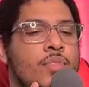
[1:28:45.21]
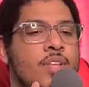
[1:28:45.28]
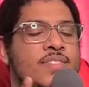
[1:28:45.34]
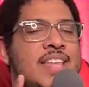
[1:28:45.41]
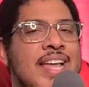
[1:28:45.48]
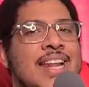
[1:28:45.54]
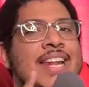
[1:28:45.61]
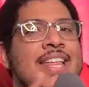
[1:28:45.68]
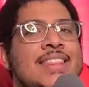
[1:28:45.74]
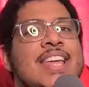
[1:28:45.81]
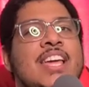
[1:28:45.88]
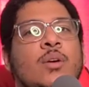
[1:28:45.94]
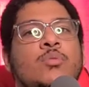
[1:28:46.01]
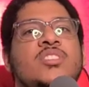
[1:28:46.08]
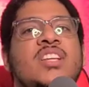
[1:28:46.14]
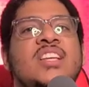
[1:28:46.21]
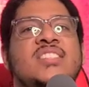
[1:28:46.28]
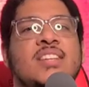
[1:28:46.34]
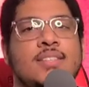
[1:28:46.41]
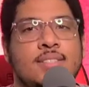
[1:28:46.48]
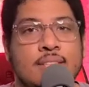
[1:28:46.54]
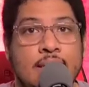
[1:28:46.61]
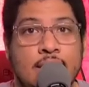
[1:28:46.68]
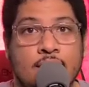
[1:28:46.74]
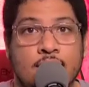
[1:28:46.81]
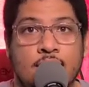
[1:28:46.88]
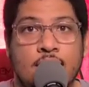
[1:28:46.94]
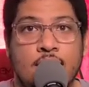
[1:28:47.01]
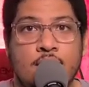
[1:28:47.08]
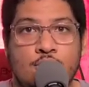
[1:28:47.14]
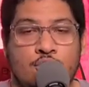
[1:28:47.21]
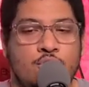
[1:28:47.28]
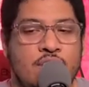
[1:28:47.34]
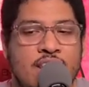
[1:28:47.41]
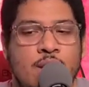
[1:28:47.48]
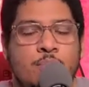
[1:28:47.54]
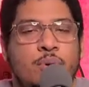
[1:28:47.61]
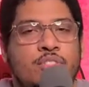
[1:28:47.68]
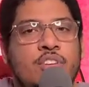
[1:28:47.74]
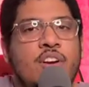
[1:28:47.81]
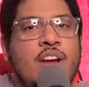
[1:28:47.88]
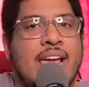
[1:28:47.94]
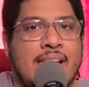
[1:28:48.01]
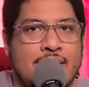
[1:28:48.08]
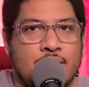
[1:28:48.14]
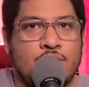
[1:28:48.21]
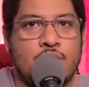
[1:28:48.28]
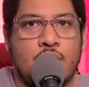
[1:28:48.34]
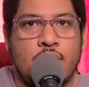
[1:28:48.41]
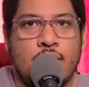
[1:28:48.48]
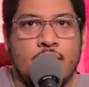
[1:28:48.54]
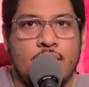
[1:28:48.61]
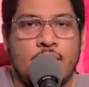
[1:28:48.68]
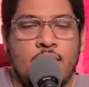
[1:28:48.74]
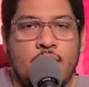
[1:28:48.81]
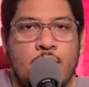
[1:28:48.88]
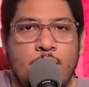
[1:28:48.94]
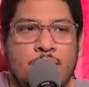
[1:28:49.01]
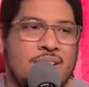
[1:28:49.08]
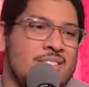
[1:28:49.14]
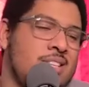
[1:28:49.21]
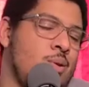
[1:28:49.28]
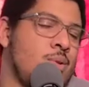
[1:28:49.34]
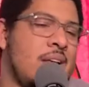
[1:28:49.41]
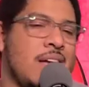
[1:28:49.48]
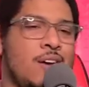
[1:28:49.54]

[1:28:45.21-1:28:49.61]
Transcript: They didn't think it was going to succeed. So they didn't put their hands on it because they were like,